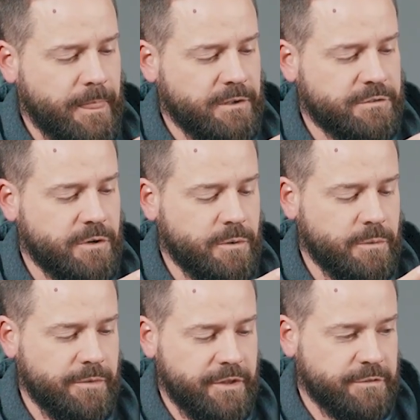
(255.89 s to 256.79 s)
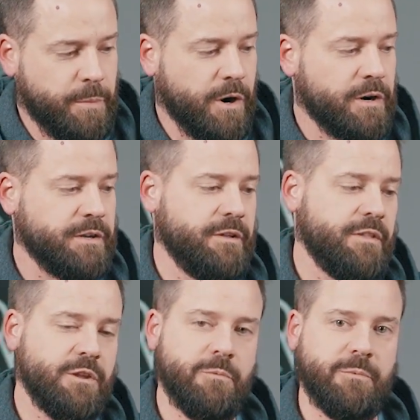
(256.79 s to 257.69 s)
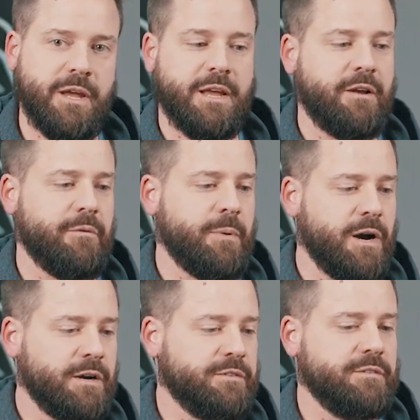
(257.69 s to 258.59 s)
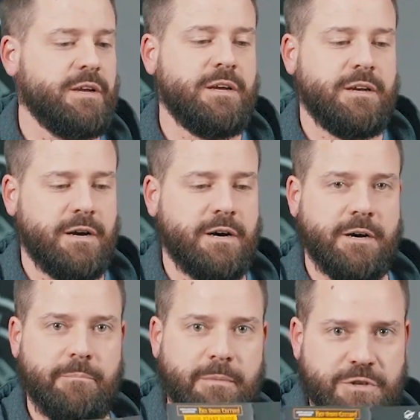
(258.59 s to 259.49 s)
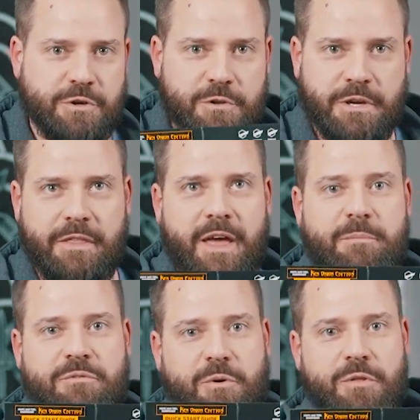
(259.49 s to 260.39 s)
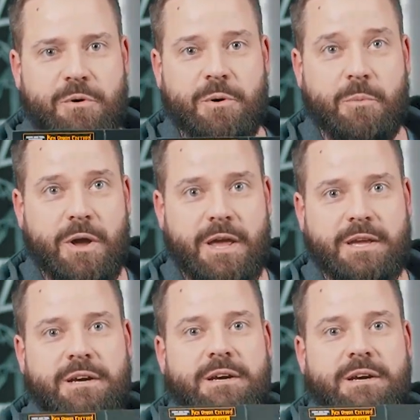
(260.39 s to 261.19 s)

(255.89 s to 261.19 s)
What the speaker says: So this part that you take out of the box, make sure you look at that before you throw it away.